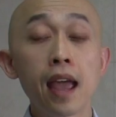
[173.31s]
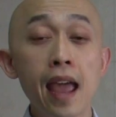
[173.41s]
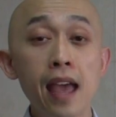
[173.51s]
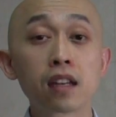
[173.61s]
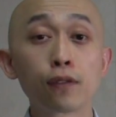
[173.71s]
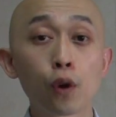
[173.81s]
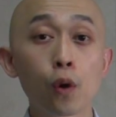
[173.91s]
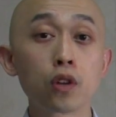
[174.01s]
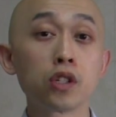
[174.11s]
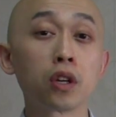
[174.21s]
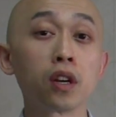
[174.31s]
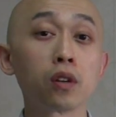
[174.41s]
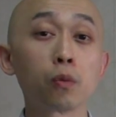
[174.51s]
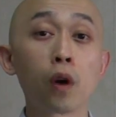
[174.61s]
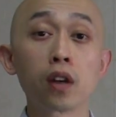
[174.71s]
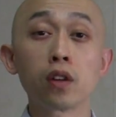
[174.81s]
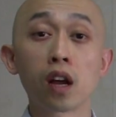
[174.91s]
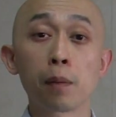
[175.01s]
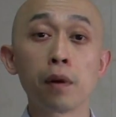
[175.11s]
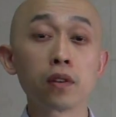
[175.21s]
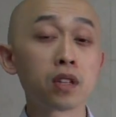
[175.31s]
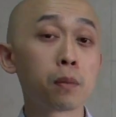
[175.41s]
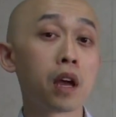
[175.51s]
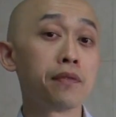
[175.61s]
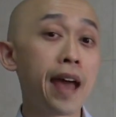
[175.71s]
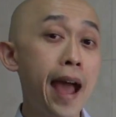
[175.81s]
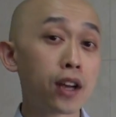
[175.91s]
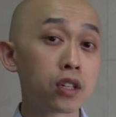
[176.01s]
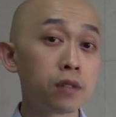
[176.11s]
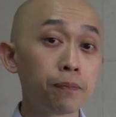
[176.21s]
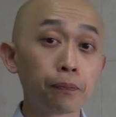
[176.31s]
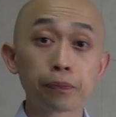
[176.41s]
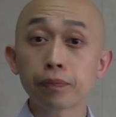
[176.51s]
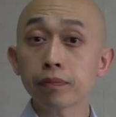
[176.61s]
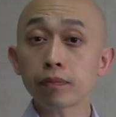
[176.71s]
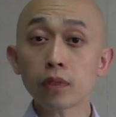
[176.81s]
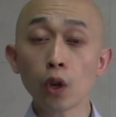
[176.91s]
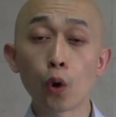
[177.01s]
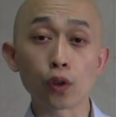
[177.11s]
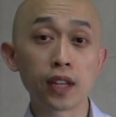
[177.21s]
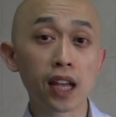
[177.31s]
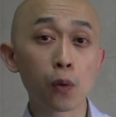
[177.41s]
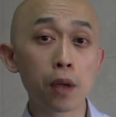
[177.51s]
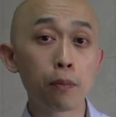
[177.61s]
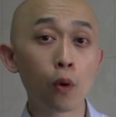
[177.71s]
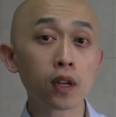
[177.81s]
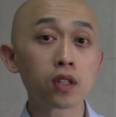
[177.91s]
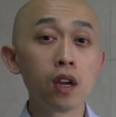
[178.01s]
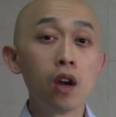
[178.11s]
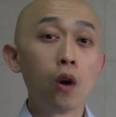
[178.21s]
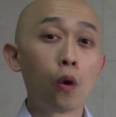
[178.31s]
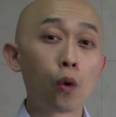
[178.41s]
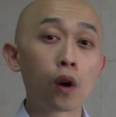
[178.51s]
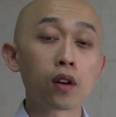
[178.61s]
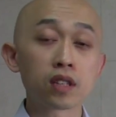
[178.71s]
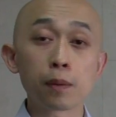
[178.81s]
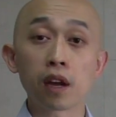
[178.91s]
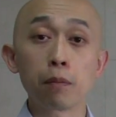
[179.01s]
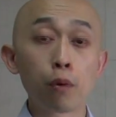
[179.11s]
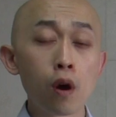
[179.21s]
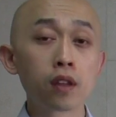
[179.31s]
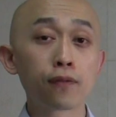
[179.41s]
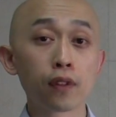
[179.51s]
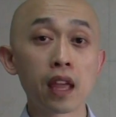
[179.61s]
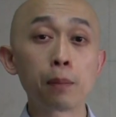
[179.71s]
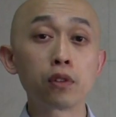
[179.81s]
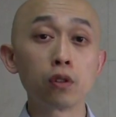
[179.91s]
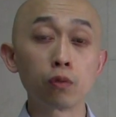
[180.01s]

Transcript: And of course, you're going to want to talk about some kind of action or takeaway point or some kind of point for them to